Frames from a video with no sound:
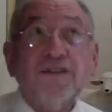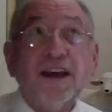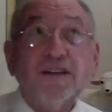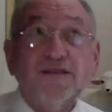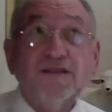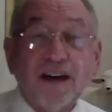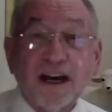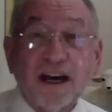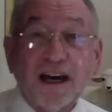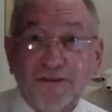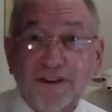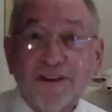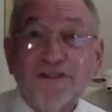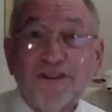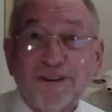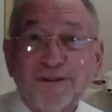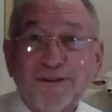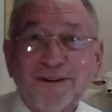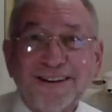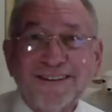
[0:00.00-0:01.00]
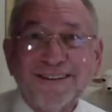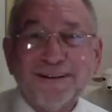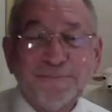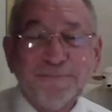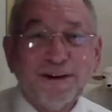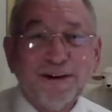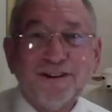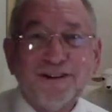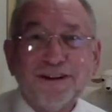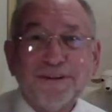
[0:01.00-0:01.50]
John Fisher was a
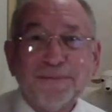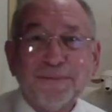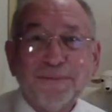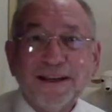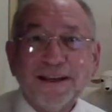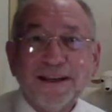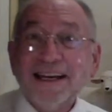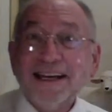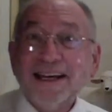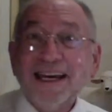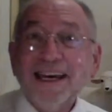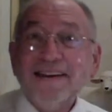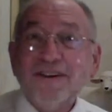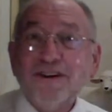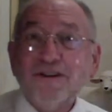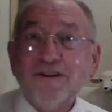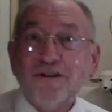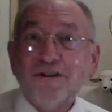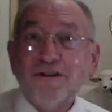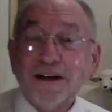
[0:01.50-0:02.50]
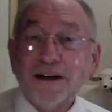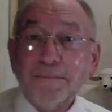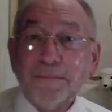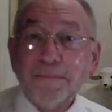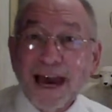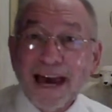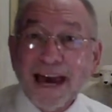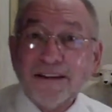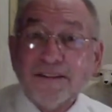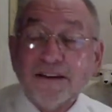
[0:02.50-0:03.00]
bishop, and even during
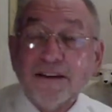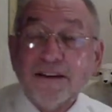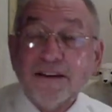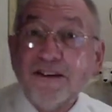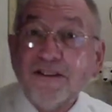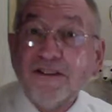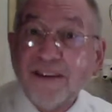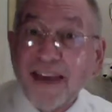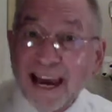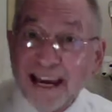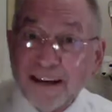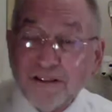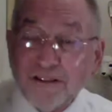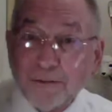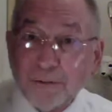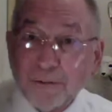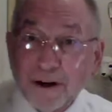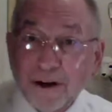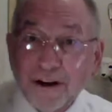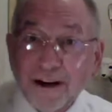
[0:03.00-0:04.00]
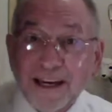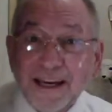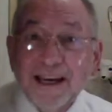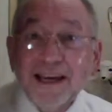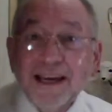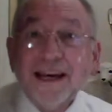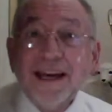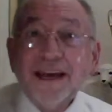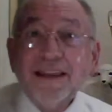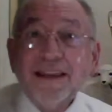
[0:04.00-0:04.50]
Mass in the sanctuary,
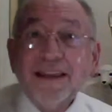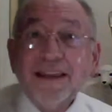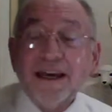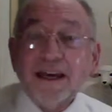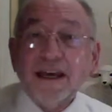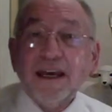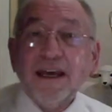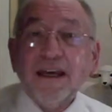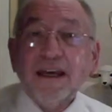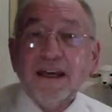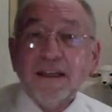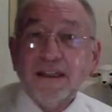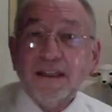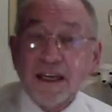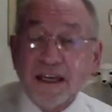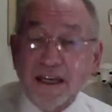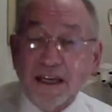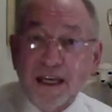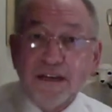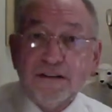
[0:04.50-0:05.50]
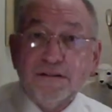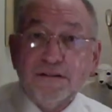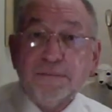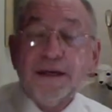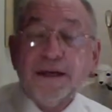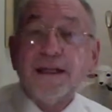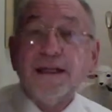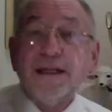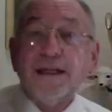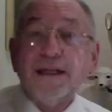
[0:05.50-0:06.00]
the king's
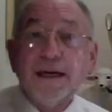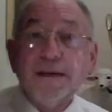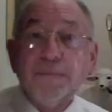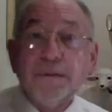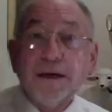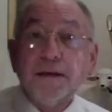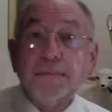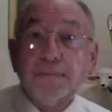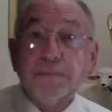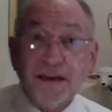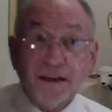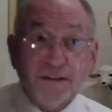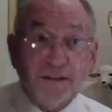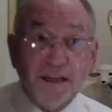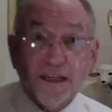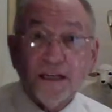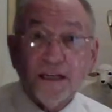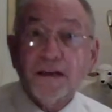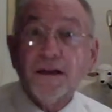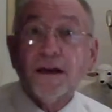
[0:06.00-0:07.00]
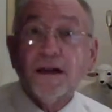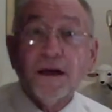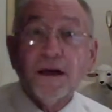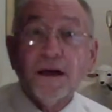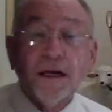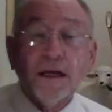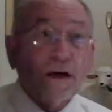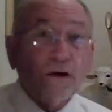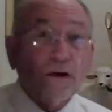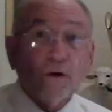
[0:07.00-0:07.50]
men came in because he didn't
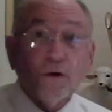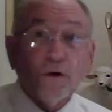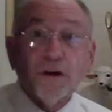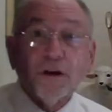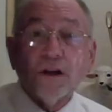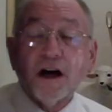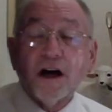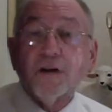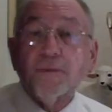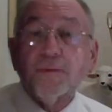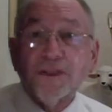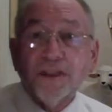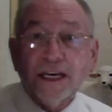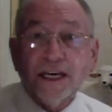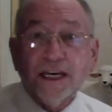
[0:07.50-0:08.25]
go along with the